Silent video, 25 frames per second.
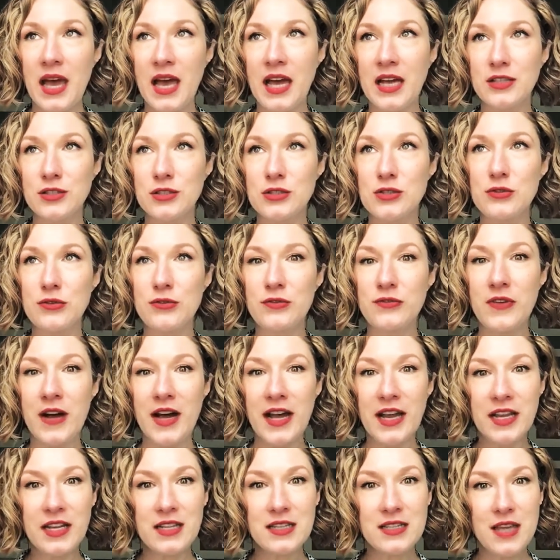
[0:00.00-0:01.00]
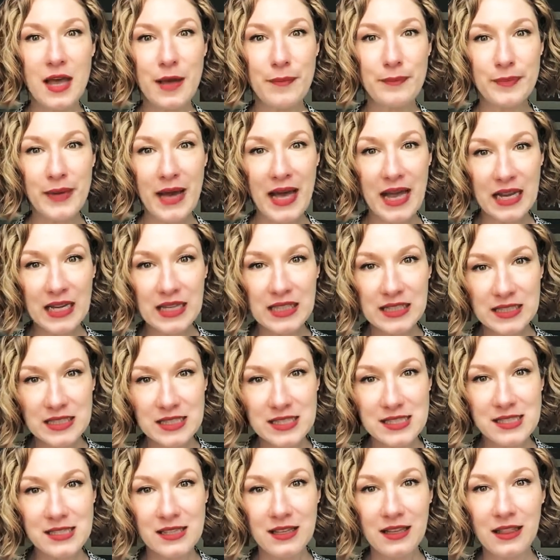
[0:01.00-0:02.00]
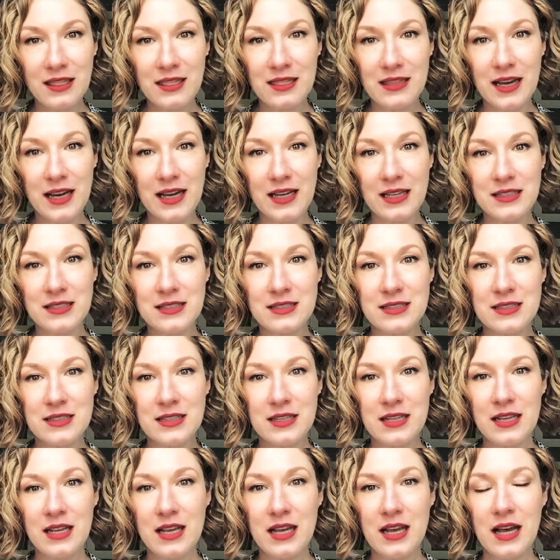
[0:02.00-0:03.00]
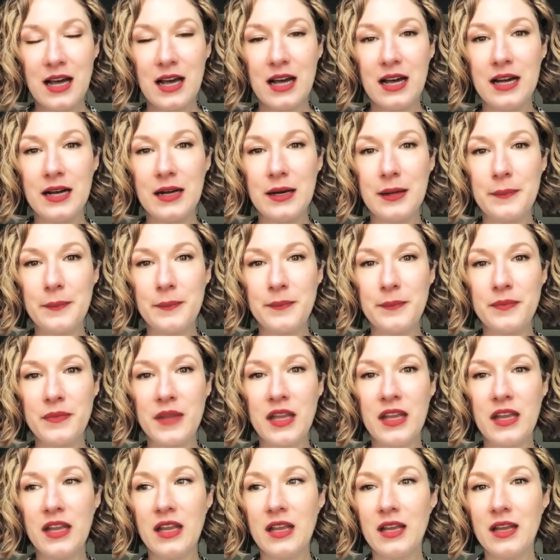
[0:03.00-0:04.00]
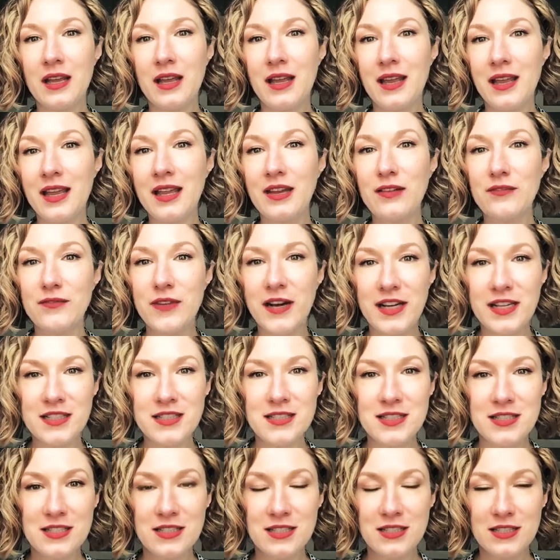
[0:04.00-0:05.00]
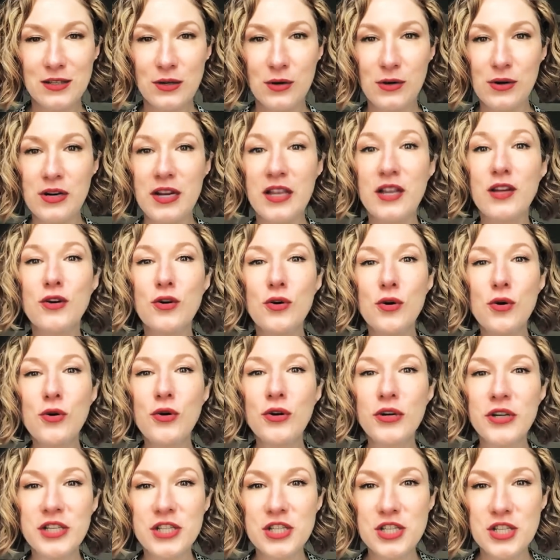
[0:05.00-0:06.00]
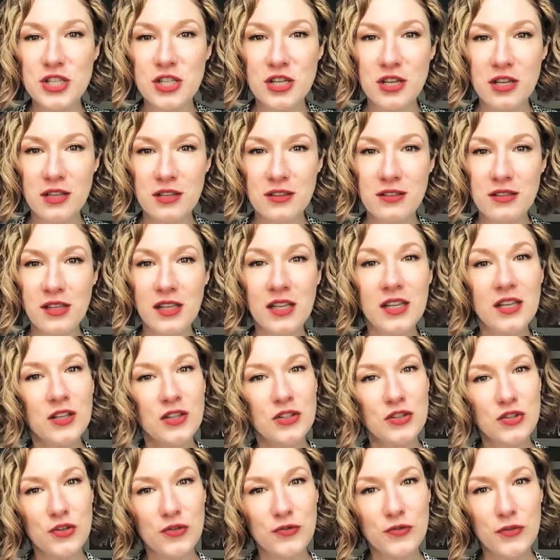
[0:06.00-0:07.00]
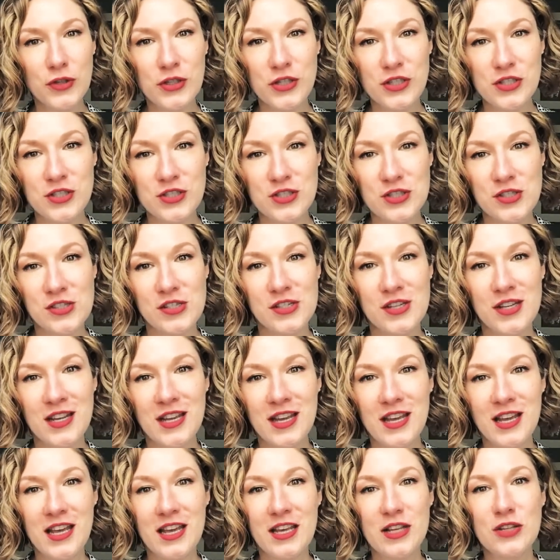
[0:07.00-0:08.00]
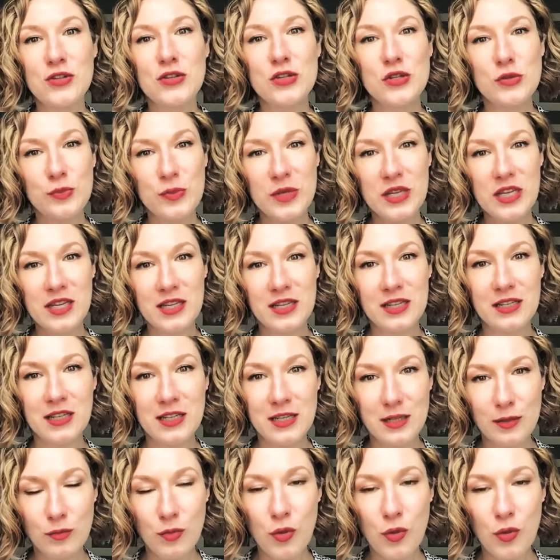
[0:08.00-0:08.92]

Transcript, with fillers: and to find a balance in that um, invite or encourage the introverts to speak a little